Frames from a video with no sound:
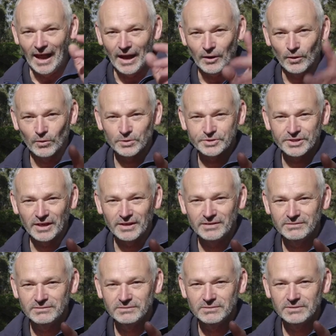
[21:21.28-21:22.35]
And also,
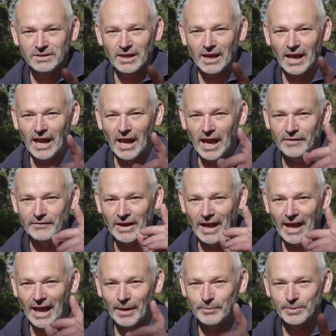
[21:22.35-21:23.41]
have a
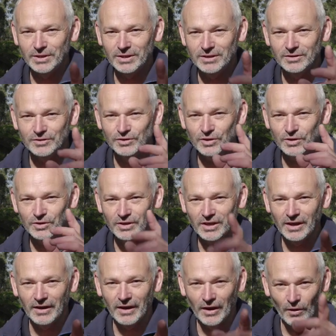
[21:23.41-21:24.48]
happy new
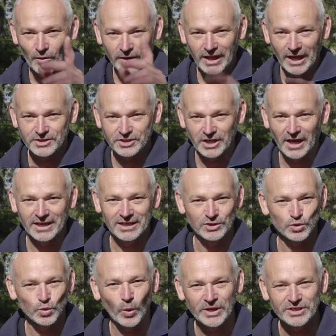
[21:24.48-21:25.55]
year, and I'll catch you in
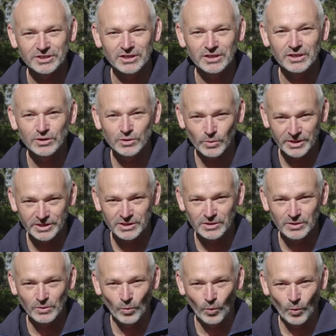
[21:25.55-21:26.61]

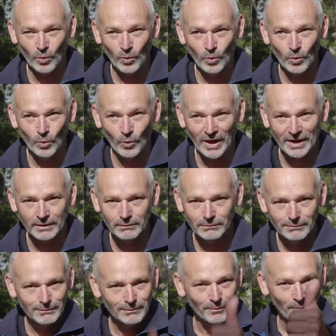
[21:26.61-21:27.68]
2021.
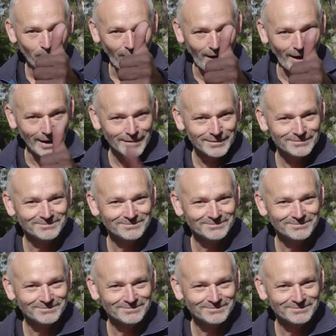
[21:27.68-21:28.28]
Bye.